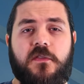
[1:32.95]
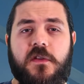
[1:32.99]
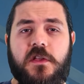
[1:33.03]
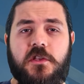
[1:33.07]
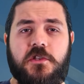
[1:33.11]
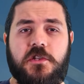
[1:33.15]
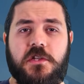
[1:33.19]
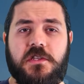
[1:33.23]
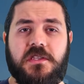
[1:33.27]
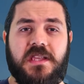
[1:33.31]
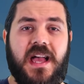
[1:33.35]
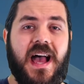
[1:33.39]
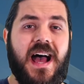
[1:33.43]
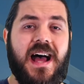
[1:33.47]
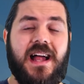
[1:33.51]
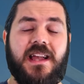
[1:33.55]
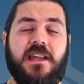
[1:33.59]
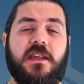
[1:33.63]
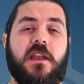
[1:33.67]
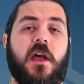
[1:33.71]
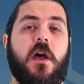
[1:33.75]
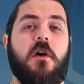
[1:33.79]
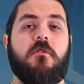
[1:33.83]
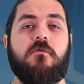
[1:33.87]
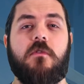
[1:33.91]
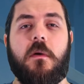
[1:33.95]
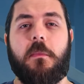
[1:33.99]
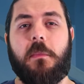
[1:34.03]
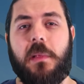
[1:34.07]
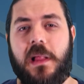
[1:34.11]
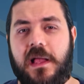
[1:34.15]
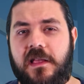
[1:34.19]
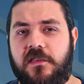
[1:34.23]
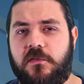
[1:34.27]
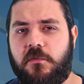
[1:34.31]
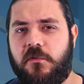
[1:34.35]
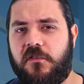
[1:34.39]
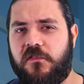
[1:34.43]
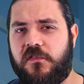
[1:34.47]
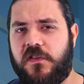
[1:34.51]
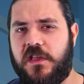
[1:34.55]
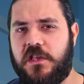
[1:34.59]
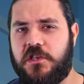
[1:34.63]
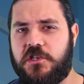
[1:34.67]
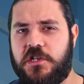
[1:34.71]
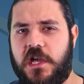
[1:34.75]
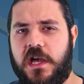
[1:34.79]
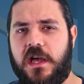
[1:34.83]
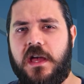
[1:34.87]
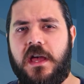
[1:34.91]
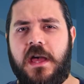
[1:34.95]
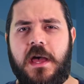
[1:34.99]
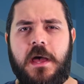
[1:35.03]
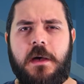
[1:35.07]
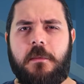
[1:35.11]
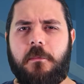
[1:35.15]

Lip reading: features and a replacement feature,